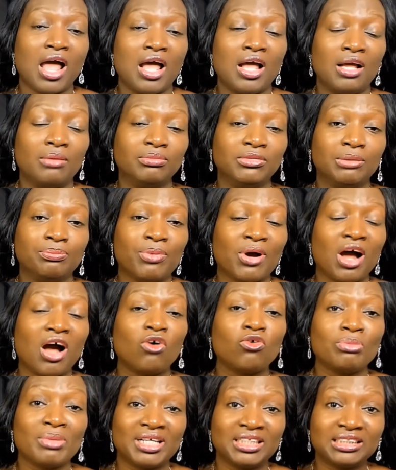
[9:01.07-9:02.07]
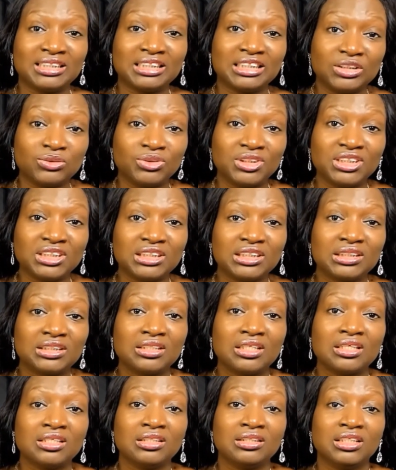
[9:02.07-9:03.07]
the Power Woman
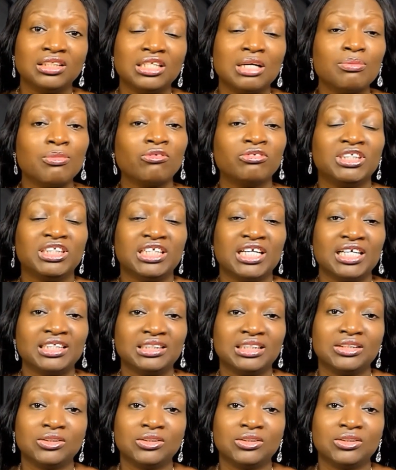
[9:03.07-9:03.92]
series. The name of the guest is